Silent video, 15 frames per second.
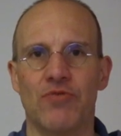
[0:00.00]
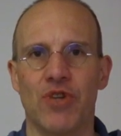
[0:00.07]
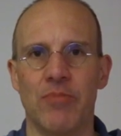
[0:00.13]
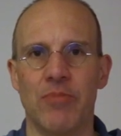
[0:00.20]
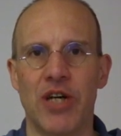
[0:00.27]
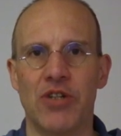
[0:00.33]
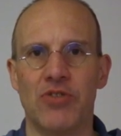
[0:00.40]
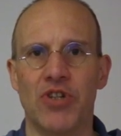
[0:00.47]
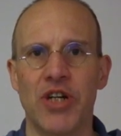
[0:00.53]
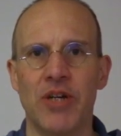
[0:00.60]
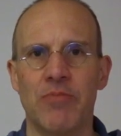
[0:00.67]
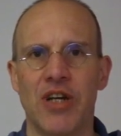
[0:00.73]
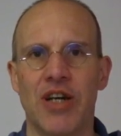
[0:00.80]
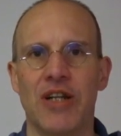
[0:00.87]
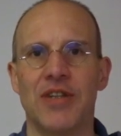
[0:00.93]
from my
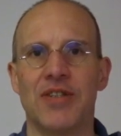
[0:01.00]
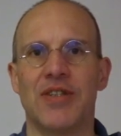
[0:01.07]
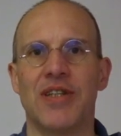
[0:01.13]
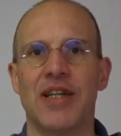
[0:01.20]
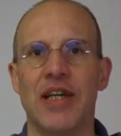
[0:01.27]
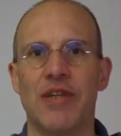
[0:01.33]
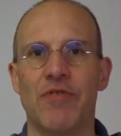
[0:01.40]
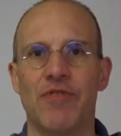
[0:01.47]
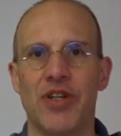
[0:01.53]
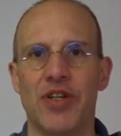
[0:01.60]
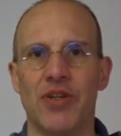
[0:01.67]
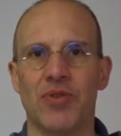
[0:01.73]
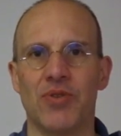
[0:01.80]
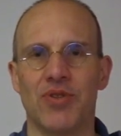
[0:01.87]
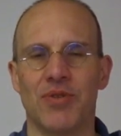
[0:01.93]
ring balance lead
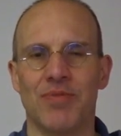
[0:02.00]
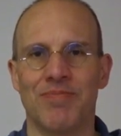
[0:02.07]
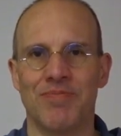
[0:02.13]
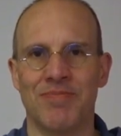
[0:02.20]
videos.